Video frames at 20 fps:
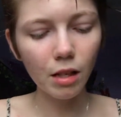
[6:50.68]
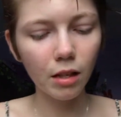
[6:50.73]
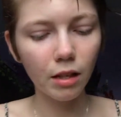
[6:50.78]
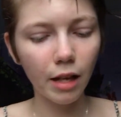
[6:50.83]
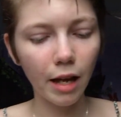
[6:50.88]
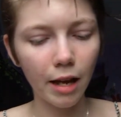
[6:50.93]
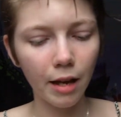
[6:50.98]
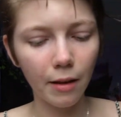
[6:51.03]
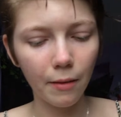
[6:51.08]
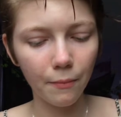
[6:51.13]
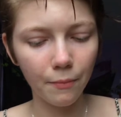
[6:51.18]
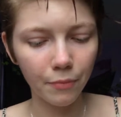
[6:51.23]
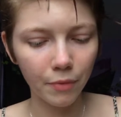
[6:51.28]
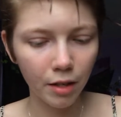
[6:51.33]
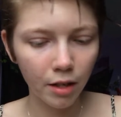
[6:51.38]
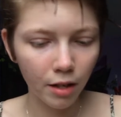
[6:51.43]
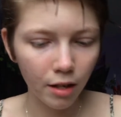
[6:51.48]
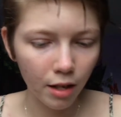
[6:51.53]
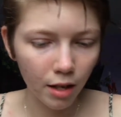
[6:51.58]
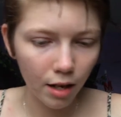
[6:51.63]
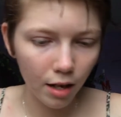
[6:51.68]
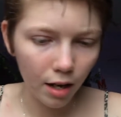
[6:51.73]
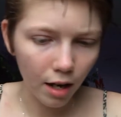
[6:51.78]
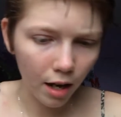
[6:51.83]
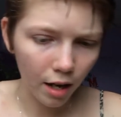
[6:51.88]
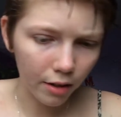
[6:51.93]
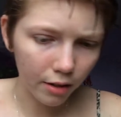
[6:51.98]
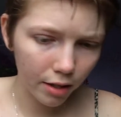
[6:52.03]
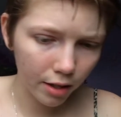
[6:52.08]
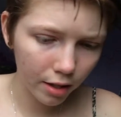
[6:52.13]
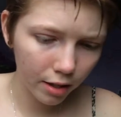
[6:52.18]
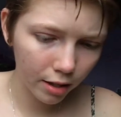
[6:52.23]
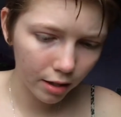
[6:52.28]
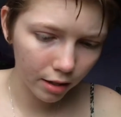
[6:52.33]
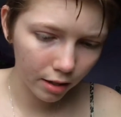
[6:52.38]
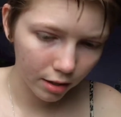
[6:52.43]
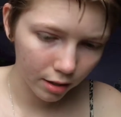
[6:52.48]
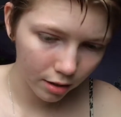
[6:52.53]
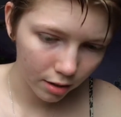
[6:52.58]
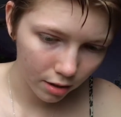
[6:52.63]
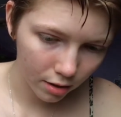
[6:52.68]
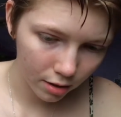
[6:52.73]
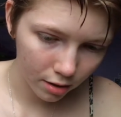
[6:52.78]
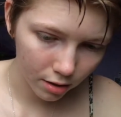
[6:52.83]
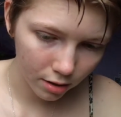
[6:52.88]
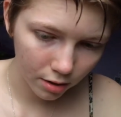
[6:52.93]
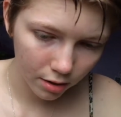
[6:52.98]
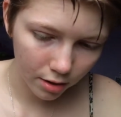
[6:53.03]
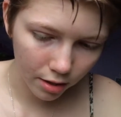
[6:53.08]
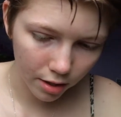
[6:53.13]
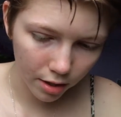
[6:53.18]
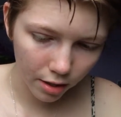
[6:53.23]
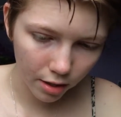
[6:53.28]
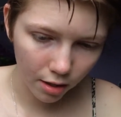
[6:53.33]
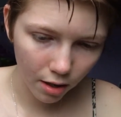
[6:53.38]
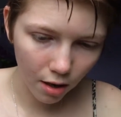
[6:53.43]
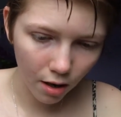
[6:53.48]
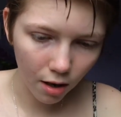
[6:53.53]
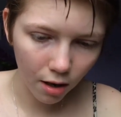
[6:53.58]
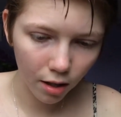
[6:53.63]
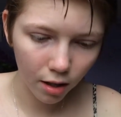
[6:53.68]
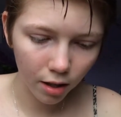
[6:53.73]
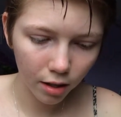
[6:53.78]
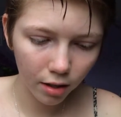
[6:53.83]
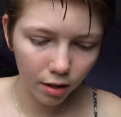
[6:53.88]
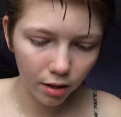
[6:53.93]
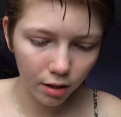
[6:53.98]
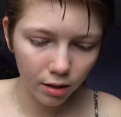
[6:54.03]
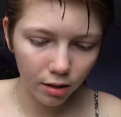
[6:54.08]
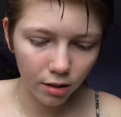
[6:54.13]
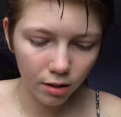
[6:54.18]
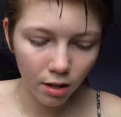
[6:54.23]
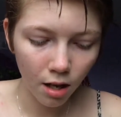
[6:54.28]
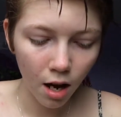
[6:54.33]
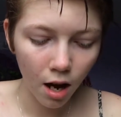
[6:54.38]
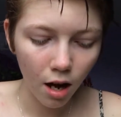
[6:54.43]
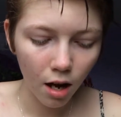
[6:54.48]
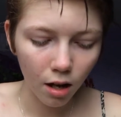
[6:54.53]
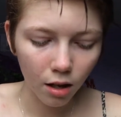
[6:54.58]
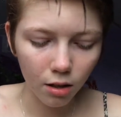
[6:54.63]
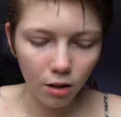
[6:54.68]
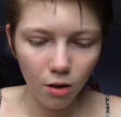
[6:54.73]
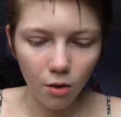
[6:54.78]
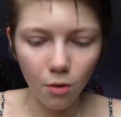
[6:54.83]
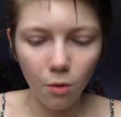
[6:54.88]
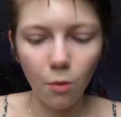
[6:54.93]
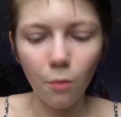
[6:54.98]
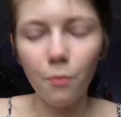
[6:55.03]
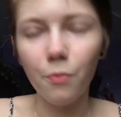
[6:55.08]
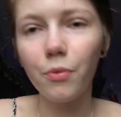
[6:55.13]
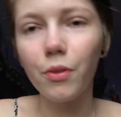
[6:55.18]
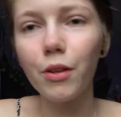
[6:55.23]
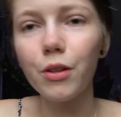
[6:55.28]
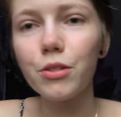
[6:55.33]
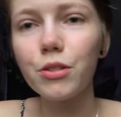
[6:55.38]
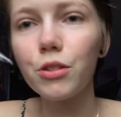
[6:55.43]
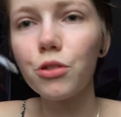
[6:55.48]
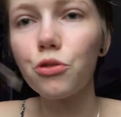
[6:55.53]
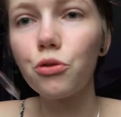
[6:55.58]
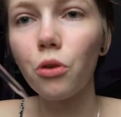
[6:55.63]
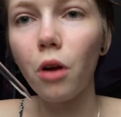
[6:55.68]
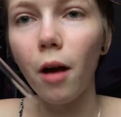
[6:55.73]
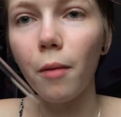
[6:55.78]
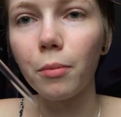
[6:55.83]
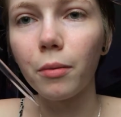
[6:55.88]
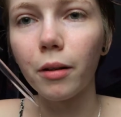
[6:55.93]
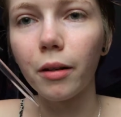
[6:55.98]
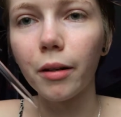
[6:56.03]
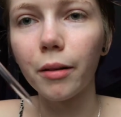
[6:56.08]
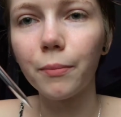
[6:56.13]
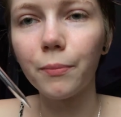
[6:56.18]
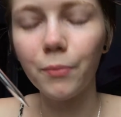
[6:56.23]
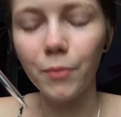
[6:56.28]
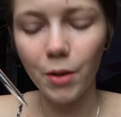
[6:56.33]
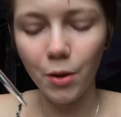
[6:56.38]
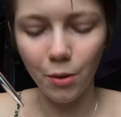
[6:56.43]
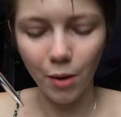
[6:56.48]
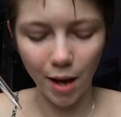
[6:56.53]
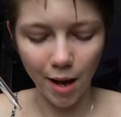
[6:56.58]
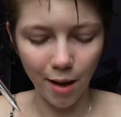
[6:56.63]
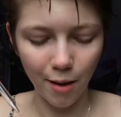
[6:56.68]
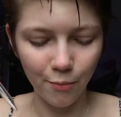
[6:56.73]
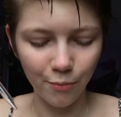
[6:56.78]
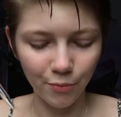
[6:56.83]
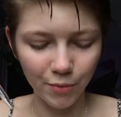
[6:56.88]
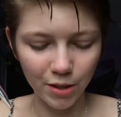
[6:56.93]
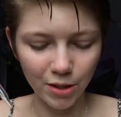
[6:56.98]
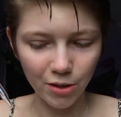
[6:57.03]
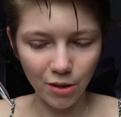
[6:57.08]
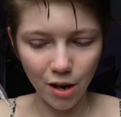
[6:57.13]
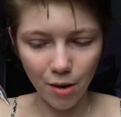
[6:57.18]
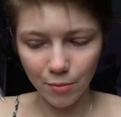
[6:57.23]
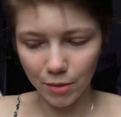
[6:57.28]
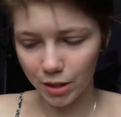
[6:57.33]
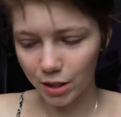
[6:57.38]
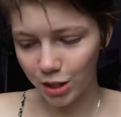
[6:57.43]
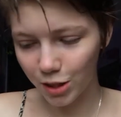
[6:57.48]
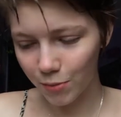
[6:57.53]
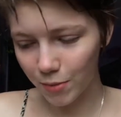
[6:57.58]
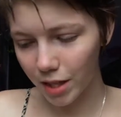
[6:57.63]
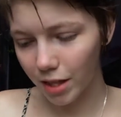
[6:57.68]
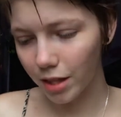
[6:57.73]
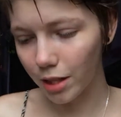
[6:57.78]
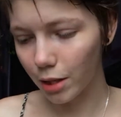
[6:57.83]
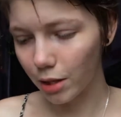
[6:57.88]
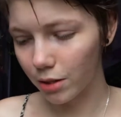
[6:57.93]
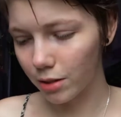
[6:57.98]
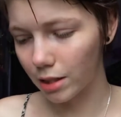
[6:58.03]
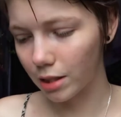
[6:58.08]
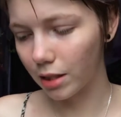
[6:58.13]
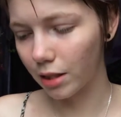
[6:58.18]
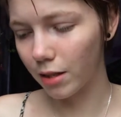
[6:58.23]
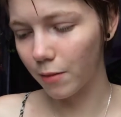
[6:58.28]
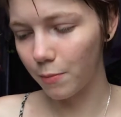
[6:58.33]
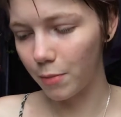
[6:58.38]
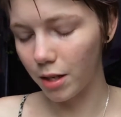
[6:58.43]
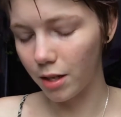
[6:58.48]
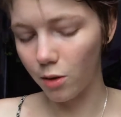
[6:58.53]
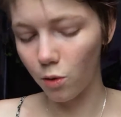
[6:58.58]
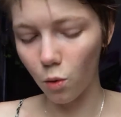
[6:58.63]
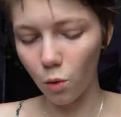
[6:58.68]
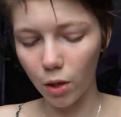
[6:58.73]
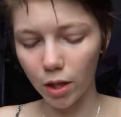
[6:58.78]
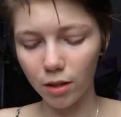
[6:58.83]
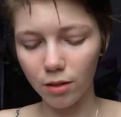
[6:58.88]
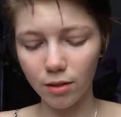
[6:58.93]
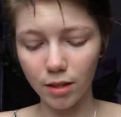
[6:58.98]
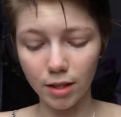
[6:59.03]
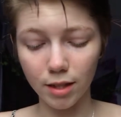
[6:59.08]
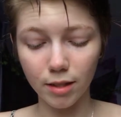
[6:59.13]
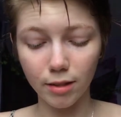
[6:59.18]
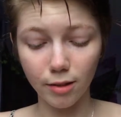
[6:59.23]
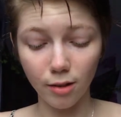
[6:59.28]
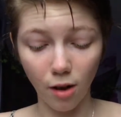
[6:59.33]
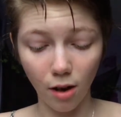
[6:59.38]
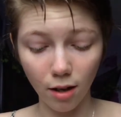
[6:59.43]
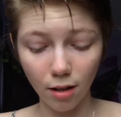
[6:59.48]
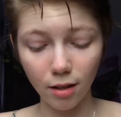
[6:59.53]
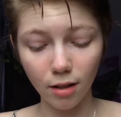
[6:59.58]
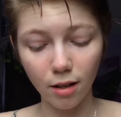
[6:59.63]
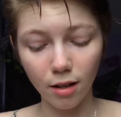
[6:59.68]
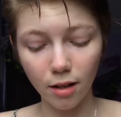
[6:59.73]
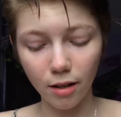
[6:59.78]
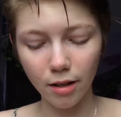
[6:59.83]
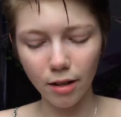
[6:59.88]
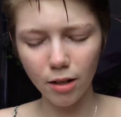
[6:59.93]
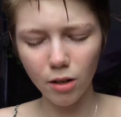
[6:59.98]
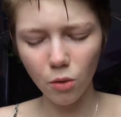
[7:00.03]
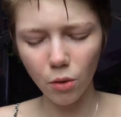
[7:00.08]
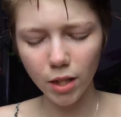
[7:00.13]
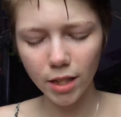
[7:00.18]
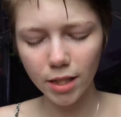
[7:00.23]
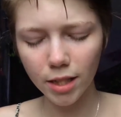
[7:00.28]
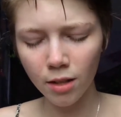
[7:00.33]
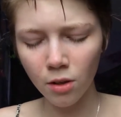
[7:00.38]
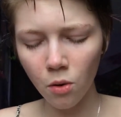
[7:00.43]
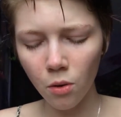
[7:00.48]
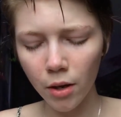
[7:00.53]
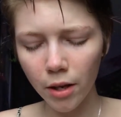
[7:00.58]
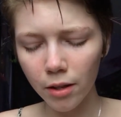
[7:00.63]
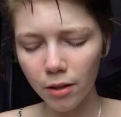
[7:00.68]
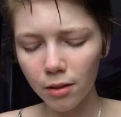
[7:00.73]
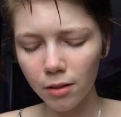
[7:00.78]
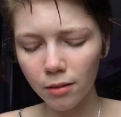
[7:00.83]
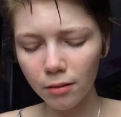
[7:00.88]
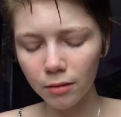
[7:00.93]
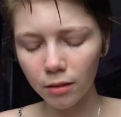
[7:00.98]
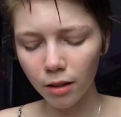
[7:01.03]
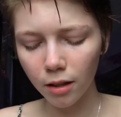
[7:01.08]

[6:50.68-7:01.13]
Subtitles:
Okay, I think there are, oh, there's a dropper. Okay, so I'm assuming there's gonna be an oil that's not an anointing oil,